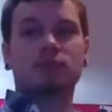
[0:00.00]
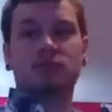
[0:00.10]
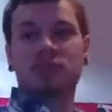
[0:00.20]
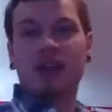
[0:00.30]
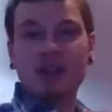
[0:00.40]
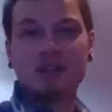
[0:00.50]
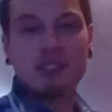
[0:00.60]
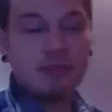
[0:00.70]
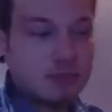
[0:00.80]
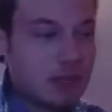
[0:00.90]
You guys
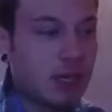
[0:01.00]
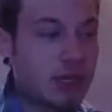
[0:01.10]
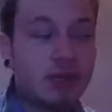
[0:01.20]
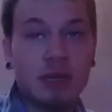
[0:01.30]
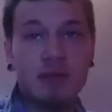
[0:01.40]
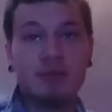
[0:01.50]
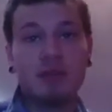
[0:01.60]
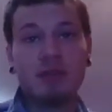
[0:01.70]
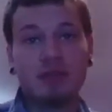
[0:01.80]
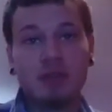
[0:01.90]
seem to like the
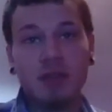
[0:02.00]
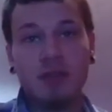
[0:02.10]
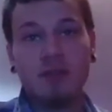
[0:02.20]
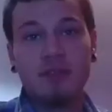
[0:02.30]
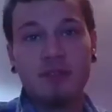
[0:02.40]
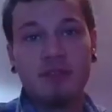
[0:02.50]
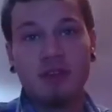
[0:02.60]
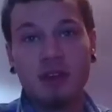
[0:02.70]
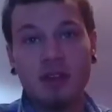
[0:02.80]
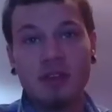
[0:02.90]
Fifty Shades of These
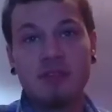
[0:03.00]
Nuts